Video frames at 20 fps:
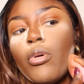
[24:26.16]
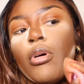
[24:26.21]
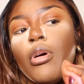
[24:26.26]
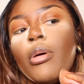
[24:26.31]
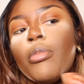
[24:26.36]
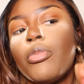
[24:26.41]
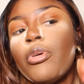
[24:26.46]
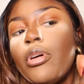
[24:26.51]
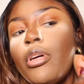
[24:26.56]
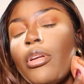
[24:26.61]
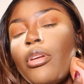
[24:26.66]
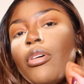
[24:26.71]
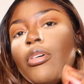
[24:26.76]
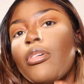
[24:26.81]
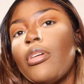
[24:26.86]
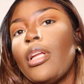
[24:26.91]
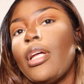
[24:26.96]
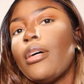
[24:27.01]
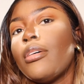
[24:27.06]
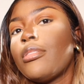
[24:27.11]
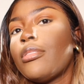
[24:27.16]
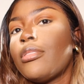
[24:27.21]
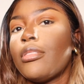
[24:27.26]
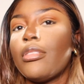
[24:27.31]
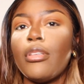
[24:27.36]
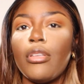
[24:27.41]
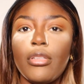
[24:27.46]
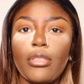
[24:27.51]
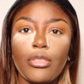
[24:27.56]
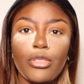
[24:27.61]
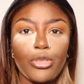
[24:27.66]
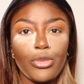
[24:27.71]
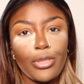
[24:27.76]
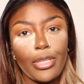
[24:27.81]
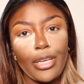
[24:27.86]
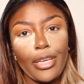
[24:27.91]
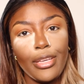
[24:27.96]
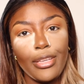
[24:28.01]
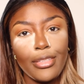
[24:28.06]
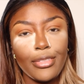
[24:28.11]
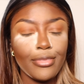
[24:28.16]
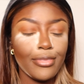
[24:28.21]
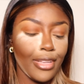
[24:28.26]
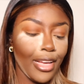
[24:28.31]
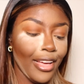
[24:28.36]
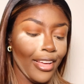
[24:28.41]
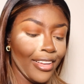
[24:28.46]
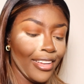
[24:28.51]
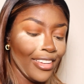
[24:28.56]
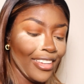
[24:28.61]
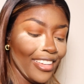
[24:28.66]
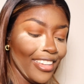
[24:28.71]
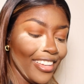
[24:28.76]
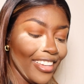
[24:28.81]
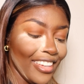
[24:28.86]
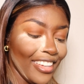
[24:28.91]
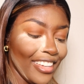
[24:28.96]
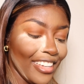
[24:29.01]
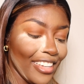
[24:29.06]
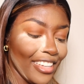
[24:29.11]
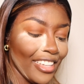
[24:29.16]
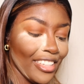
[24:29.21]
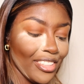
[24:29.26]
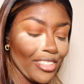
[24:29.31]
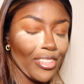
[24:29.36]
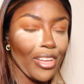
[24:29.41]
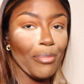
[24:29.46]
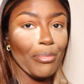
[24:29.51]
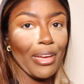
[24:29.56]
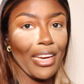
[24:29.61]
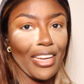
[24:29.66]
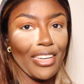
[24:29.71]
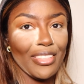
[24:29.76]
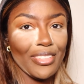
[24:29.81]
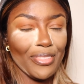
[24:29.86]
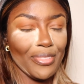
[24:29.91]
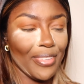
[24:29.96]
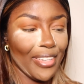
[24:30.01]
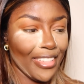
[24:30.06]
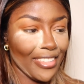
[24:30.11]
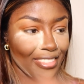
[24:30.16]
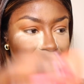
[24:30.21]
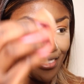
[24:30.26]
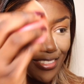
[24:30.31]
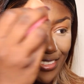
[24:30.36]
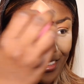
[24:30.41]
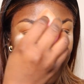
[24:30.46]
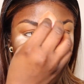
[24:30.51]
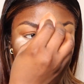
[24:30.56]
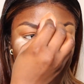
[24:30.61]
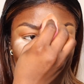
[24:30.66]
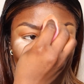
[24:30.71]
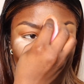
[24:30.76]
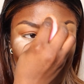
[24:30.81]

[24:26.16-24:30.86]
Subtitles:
I'm going all out today, so I might as well do it.